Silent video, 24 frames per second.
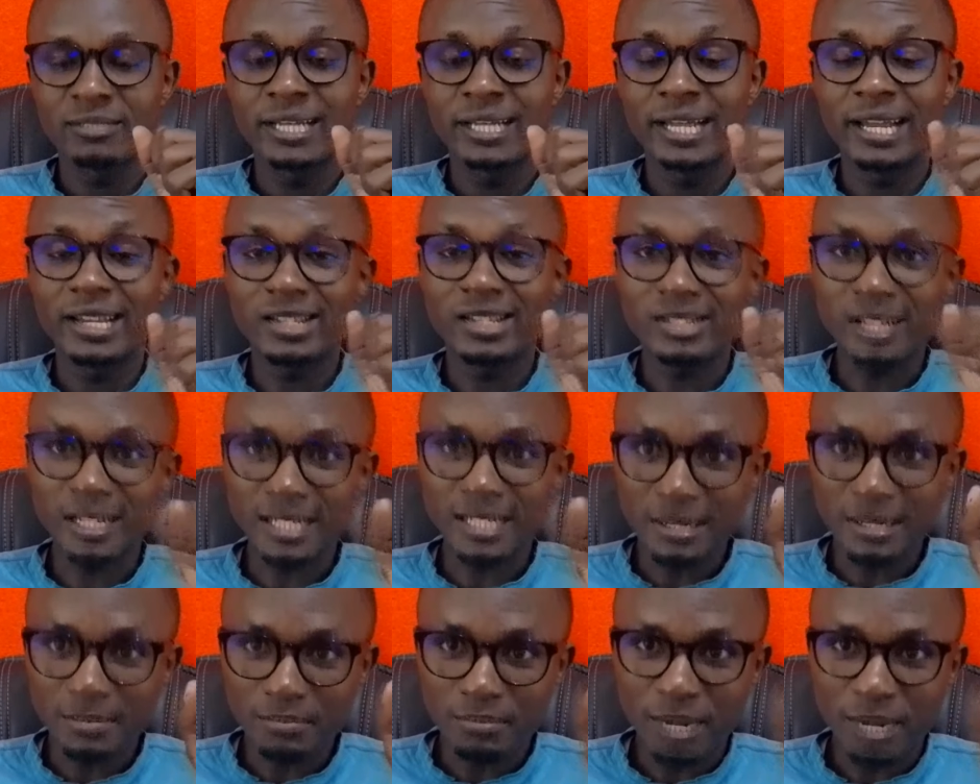in a
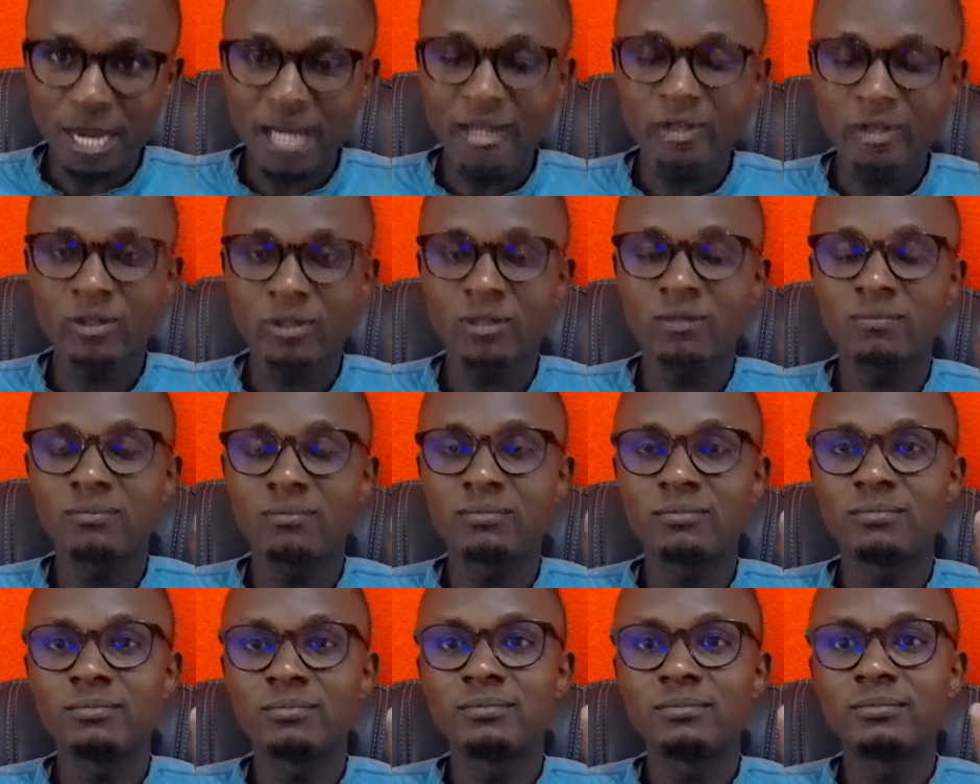certain burial
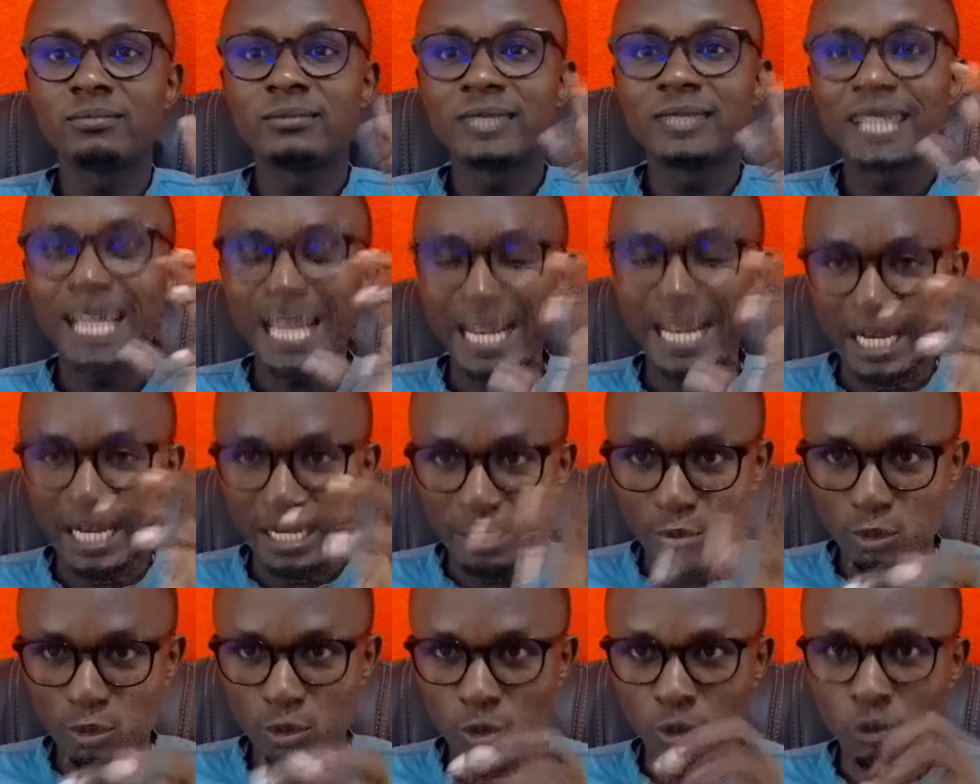in
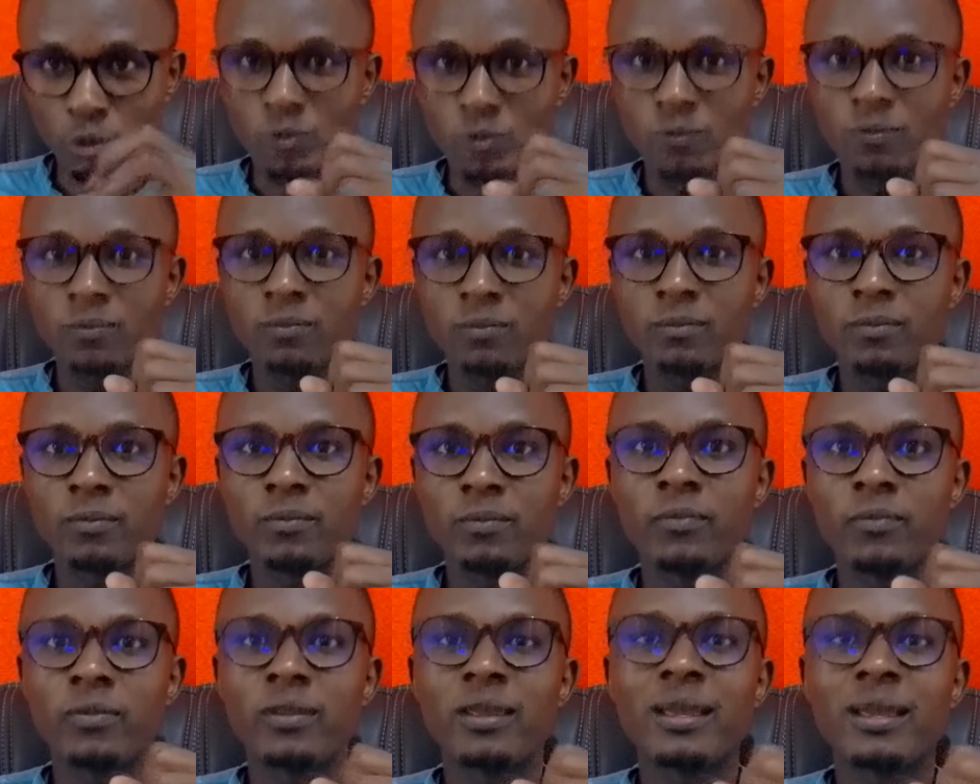Limuru.
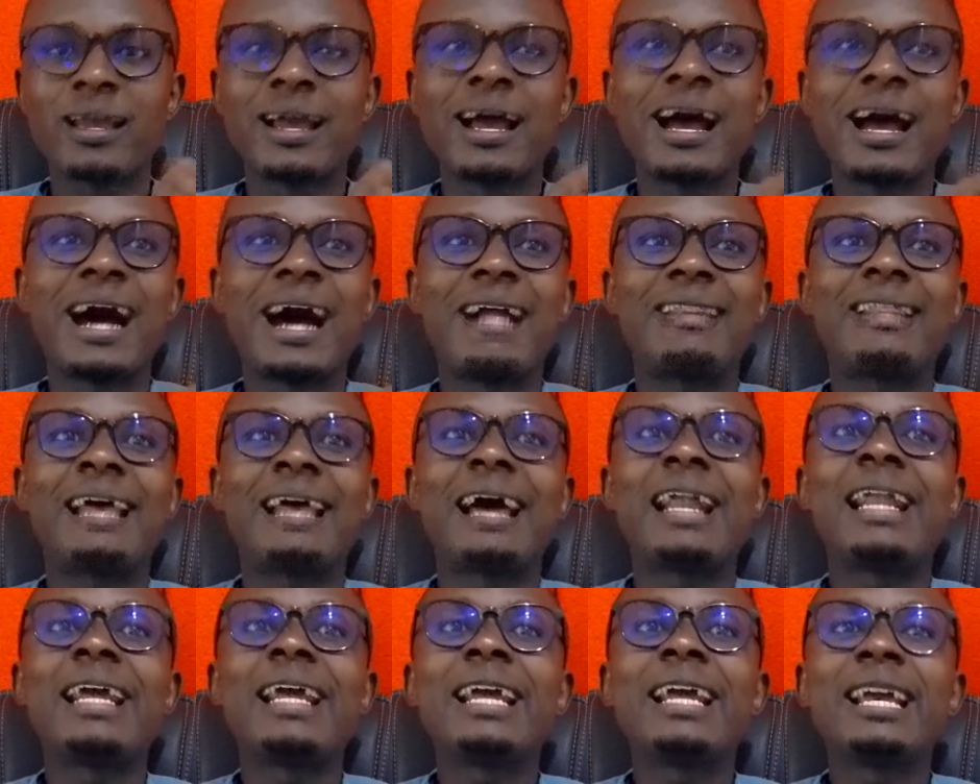And the
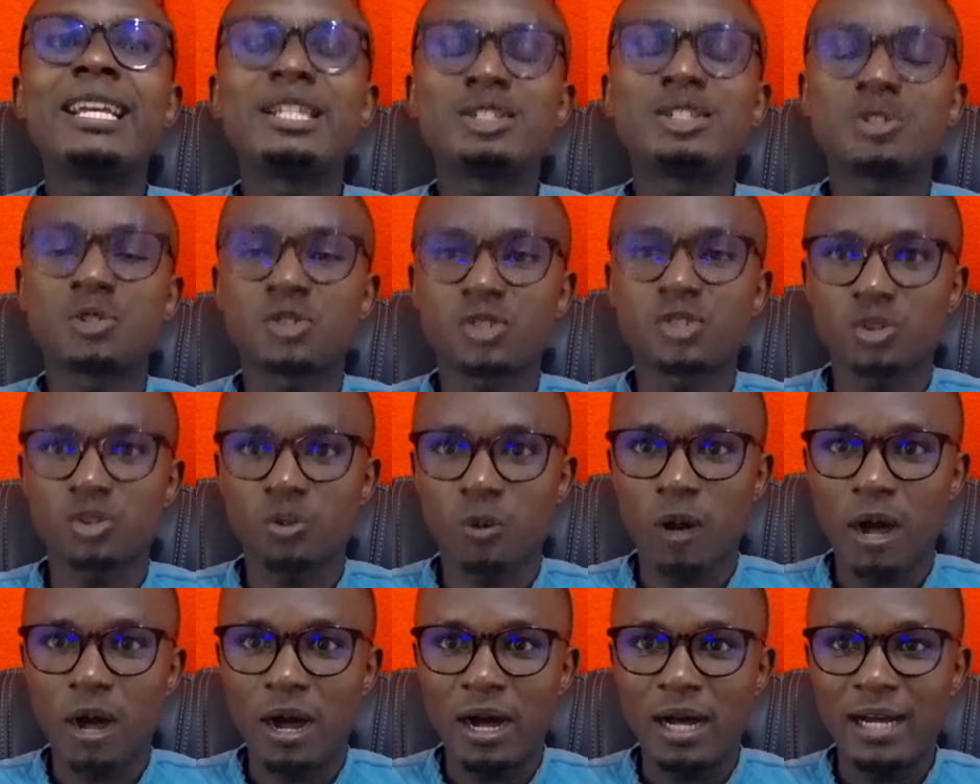allegations
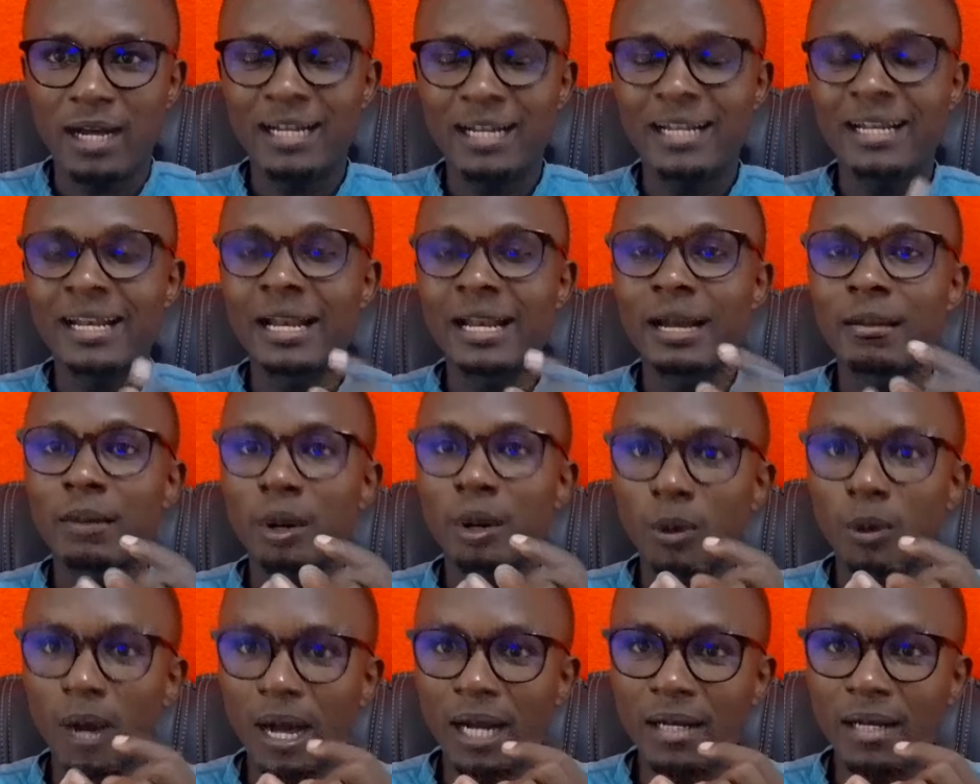were, number
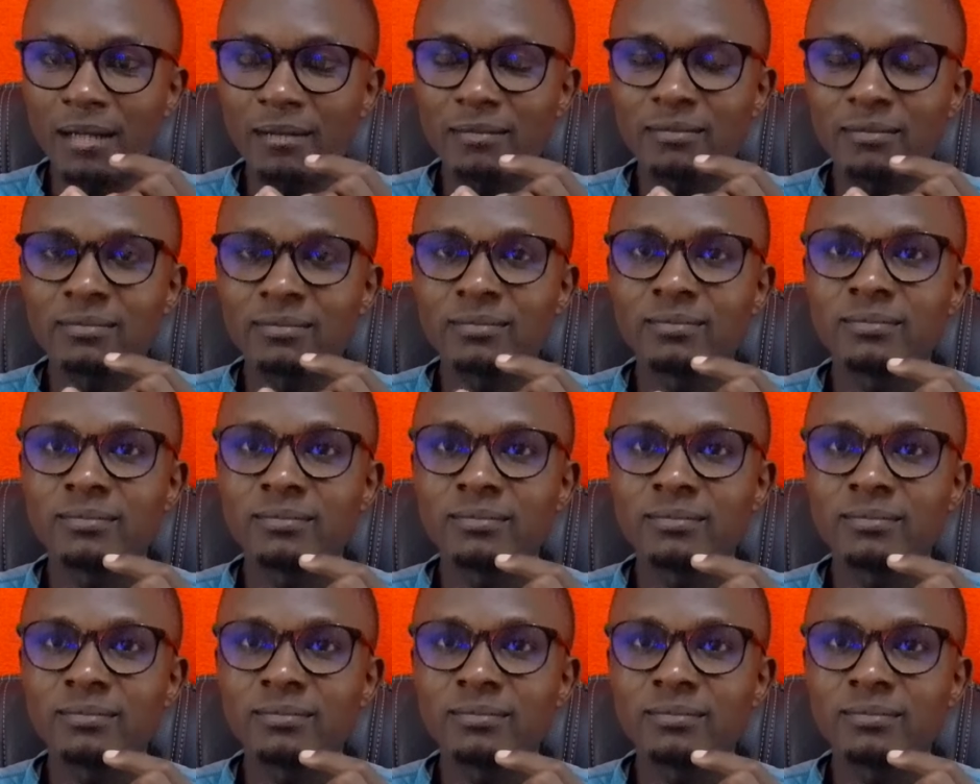one,